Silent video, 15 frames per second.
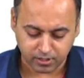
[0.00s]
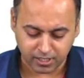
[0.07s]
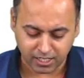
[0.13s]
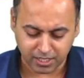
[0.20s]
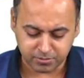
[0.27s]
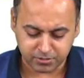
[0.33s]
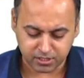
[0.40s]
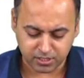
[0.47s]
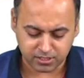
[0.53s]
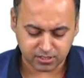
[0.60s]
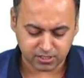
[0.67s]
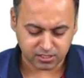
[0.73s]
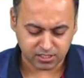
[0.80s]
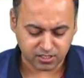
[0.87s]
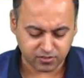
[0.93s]
Type
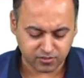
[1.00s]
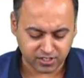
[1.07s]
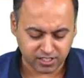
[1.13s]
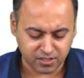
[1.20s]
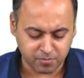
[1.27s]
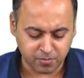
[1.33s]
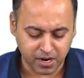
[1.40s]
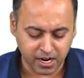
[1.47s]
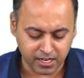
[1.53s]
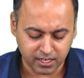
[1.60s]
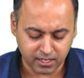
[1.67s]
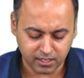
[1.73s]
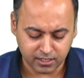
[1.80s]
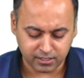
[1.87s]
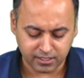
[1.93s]
6 is a very
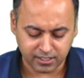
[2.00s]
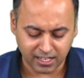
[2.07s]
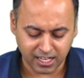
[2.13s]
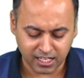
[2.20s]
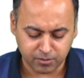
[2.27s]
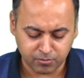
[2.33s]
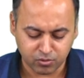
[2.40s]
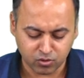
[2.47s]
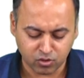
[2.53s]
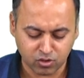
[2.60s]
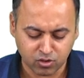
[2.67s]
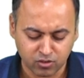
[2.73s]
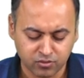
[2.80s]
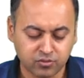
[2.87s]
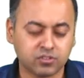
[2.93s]
mild type
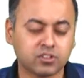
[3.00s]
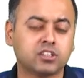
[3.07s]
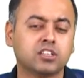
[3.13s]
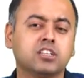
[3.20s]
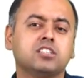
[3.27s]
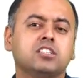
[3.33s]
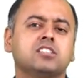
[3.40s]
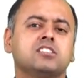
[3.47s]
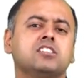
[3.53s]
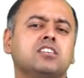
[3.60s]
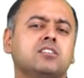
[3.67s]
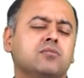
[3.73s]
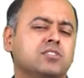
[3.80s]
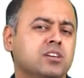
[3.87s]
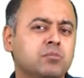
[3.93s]
of the
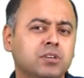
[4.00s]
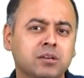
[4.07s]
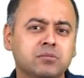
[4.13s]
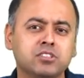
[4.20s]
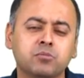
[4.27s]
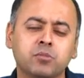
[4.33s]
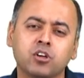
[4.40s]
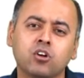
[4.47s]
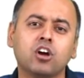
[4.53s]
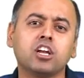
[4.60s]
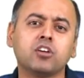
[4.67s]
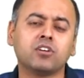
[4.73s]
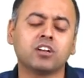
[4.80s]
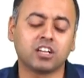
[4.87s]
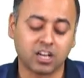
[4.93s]
GSD. Sometimes it may
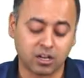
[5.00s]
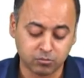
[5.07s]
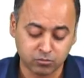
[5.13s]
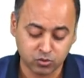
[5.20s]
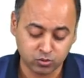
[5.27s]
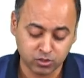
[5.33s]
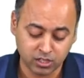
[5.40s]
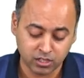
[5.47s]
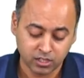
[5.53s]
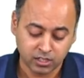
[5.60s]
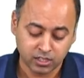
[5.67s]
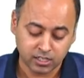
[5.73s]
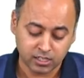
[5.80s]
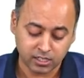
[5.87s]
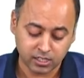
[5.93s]
not even come to the
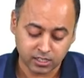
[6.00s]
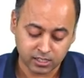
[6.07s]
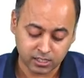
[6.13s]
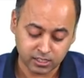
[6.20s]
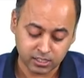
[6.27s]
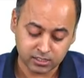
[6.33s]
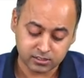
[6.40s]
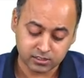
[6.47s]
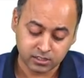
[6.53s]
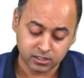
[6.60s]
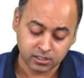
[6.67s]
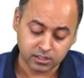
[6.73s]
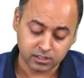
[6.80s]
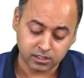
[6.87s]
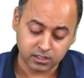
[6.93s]
clinics.
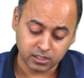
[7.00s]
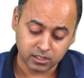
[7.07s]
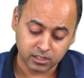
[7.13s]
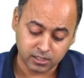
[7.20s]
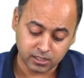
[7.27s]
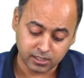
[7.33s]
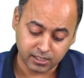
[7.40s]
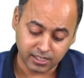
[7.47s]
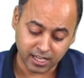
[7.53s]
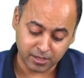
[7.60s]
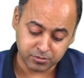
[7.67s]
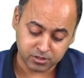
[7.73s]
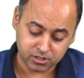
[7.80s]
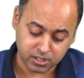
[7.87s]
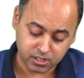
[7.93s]
The
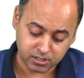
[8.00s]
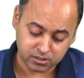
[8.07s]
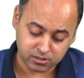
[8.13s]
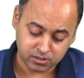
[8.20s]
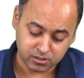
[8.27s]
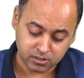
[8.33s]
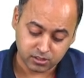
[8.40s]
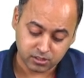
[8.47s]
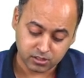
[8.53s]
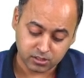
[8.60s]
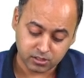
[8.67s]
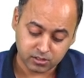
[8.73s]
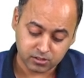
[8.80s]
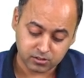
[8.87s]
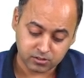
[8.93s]
type 6
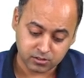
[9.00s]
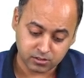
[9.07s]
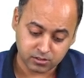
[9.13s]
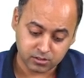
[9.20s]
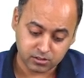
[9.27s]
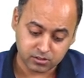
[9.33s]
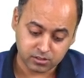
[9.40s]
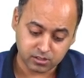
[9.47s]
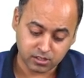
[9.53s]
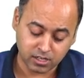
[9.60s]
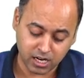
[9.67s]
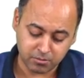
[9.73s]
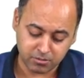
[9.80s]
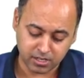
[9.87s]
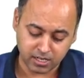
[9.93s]
is
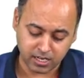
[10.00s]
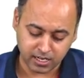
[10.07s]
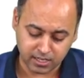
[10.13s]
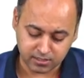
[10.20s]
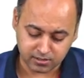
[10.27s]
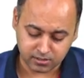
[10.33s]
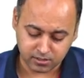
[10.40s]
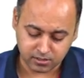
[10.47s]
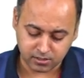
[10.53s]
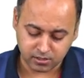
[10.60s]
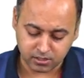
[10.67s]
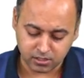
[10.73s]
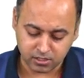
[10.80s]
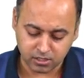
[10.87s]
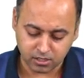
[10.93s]
described as
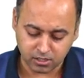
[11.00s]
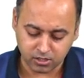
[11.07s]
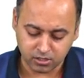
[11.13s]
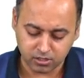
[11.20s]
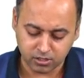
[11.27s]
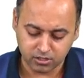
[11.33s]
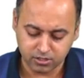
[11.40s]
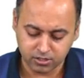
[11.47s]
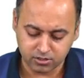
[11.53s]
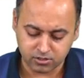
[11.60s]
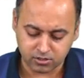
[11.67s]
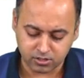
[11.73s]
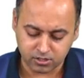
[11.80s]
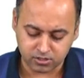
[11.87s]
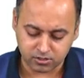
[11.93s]
the
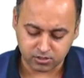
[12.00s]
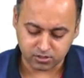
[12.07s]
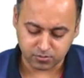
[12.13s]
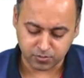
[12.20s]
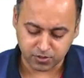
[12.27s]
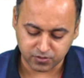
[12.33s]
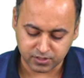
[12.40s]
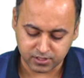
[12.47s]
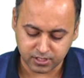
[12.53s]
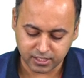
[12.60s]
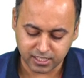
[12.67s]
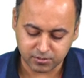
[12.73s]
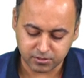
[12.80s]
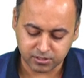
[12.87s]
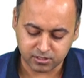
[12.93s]
Hers disease. Previously,
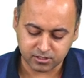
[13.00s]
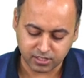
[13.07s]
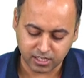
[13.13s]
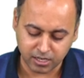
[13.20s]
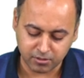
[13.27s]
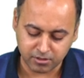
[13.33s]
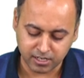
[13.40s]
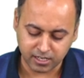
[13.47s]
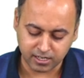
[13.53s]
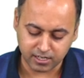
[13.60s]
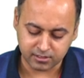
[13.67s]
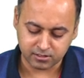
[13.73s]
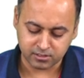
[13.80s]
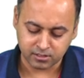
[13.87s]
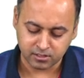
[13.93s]
it has been described
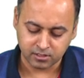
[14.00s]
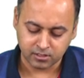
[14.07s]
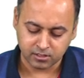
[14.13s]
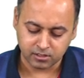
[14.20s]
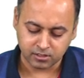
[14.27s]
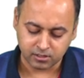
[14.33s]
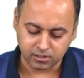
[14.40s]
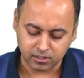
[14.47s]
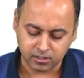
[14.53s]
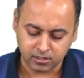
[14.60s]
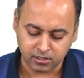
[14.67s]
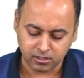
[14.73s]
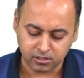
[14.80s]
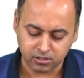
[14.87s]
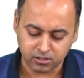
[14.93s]
as the
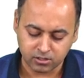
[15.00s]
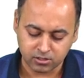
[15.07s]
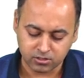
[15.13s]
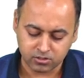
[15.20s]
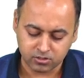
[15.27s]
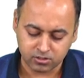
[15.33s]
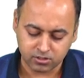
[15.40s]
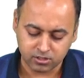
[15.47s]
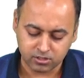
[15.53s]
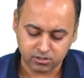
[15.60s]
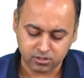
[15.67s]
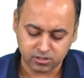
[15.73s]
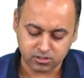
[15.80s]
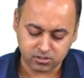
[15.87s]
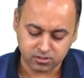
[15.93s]
Hers
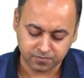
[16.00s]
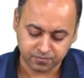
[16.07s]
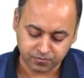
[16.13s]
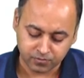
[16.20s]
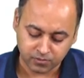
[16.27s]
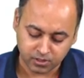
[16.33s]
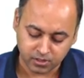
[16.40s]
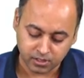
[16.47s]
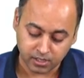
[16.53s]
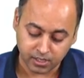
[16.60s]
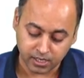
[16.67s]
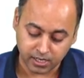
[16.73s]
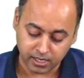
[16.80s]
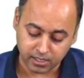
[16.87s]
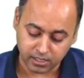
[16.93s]
disease,
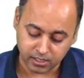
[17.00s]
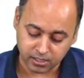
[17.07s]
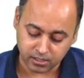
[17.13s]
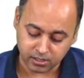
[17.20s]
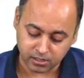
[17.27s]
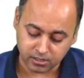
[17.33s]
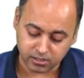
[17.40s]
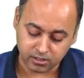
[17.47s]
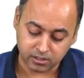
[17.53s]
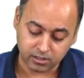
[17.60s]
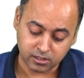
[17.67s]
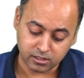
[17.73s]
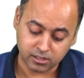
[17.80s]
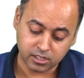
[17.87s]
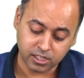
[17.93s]
and here
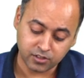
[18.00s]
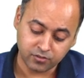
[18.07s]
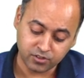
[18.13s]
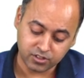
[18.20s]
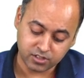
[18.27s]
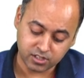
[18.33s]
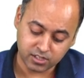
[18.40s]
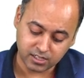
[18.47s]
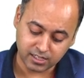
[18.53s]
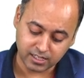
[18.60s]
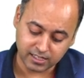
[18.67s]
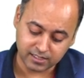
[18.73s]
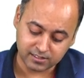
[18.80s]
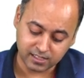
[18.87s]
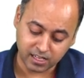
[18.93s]
the deficient
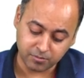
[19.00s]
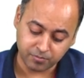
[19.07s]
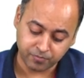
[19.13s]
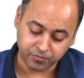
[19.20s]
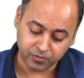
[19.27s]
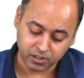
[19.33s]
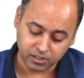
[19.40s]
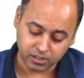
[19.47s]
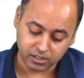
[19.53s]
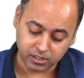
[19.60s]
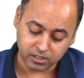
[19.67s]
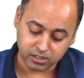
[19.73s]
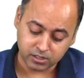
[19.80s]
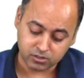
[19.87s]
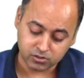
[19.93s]
enzyme
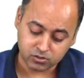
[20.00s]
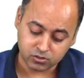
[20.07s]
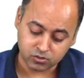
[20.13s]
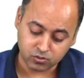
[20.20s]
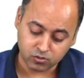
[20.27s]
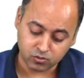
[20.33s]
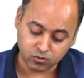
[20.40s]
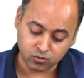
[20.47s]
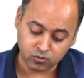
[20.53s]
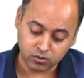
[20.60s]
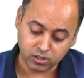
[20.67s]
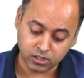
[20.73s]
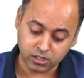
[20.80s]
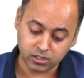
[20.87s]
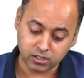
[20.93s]
is
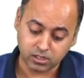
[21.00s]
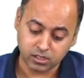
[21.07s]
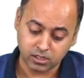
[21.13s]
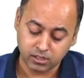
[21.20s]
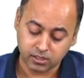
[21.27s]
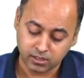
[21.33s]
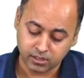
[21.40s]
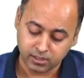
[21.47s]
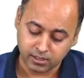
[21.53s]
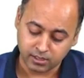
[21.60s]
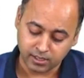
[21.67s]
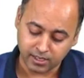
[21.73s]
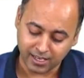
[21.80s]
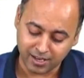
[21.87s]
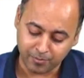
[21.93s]
only the
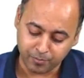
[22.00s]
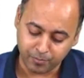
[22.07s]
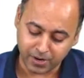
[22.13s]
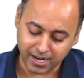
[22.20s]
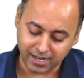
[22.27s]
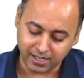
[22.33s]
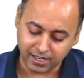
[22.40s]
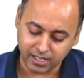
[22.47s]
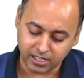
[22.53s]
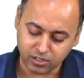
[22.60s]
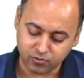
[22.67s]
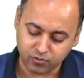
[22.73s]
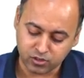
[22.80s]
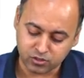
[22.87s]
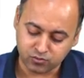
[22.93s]
hepatic
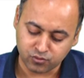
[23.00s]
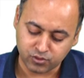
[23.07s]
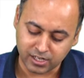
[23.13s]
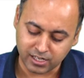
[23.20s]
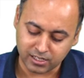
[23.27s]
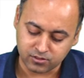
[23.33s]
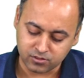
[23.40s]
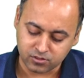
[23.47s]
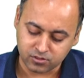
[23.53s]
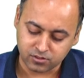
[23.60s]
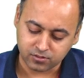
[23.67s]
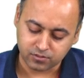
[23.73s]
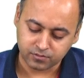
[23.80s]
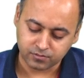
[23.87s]
phosphorylase.